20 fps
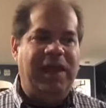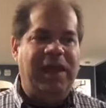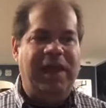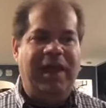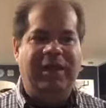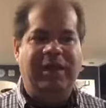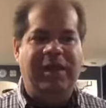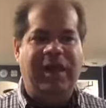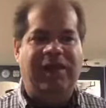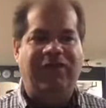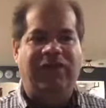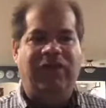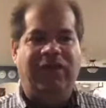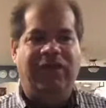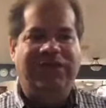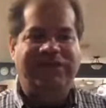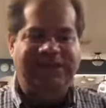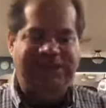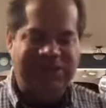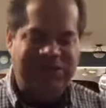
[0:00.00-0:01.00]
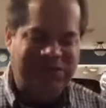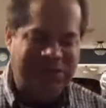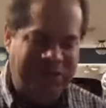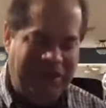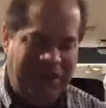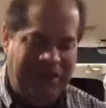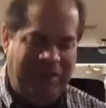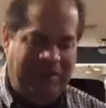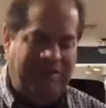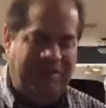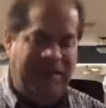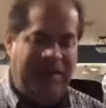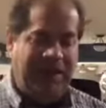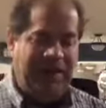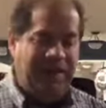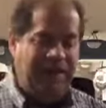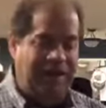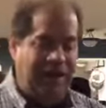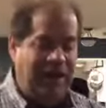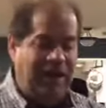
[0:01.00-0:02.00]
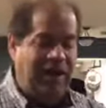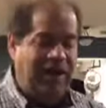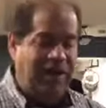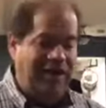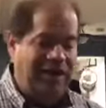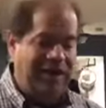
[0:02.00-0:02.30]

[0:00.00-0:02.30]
and level. This has really been an, uh,